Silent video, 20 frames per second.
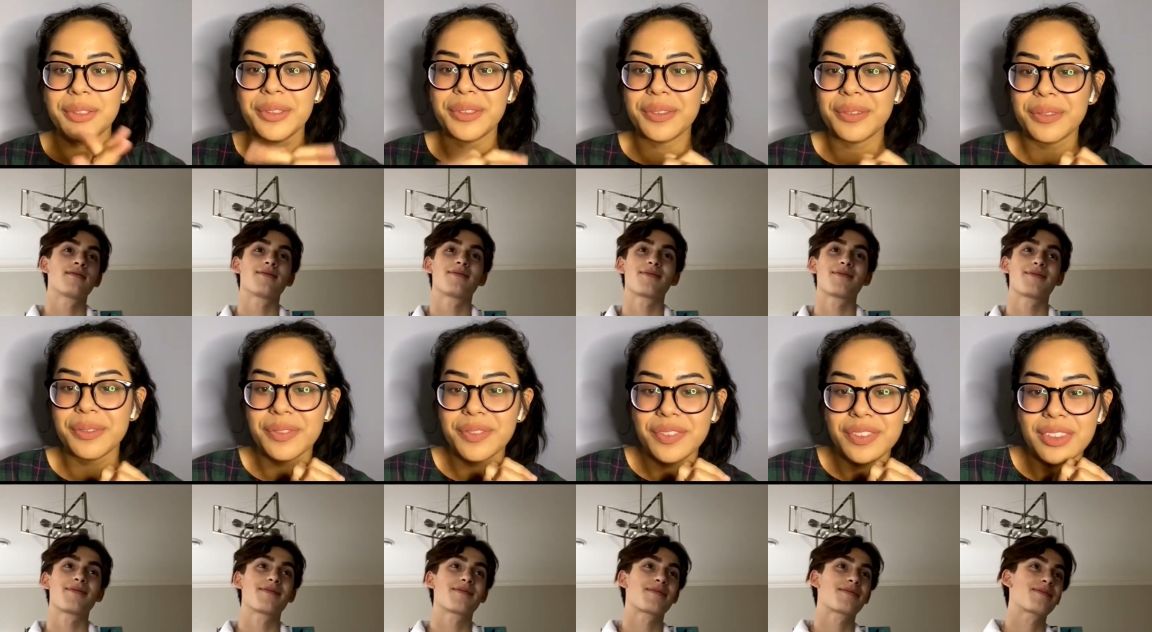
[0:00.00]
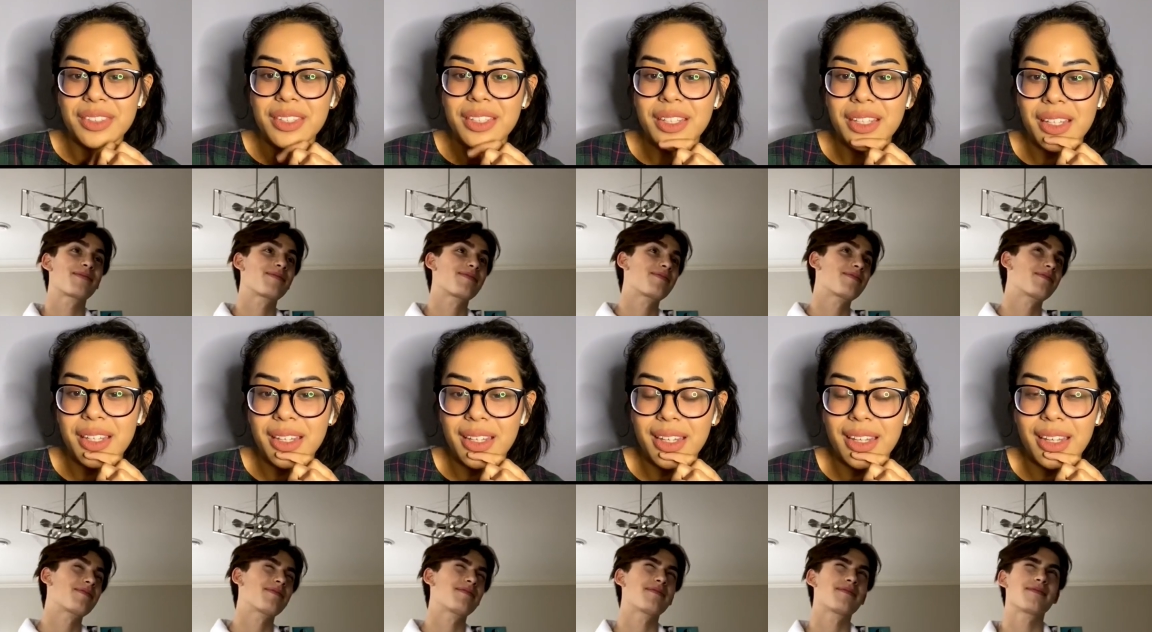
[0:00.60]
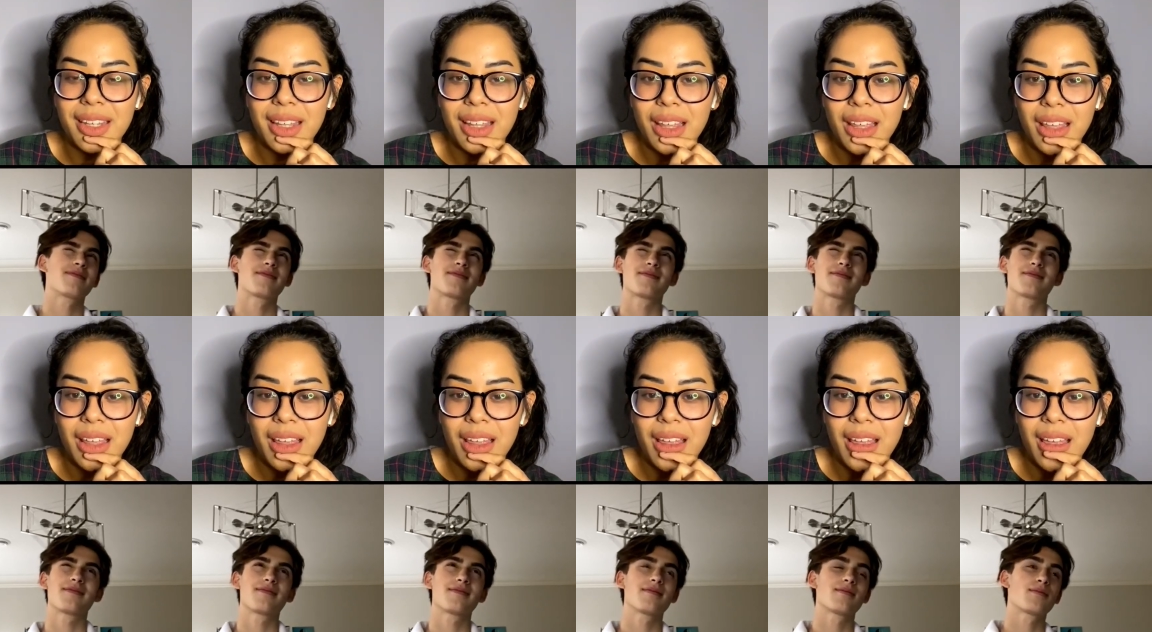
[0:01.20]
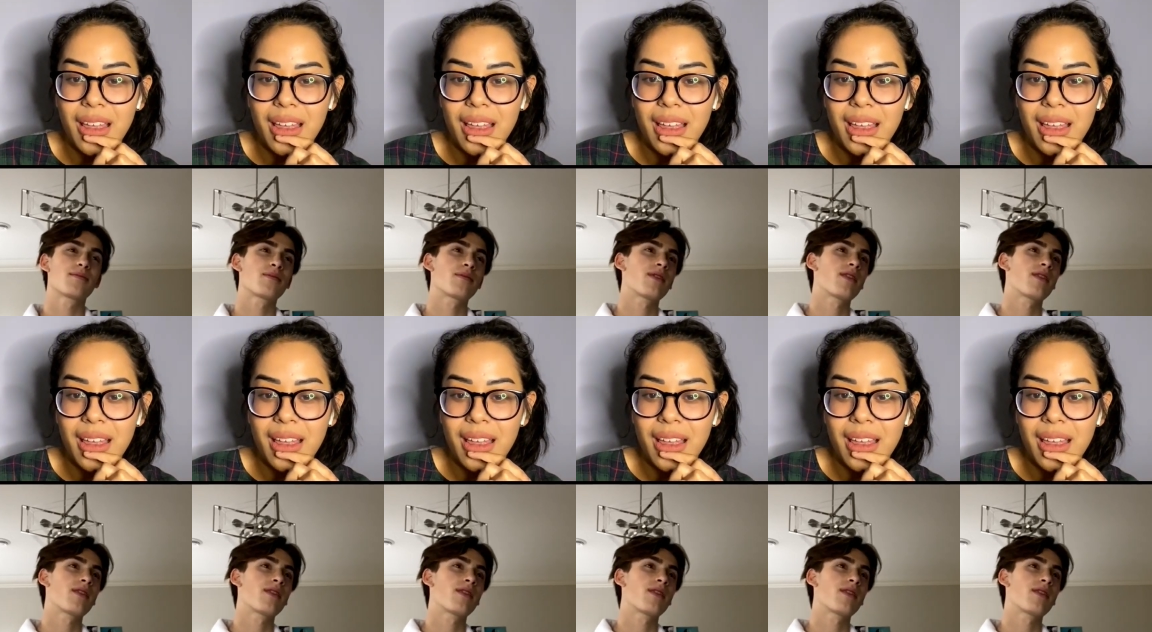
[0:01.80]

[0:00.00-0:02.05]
No one is speaking in this clip.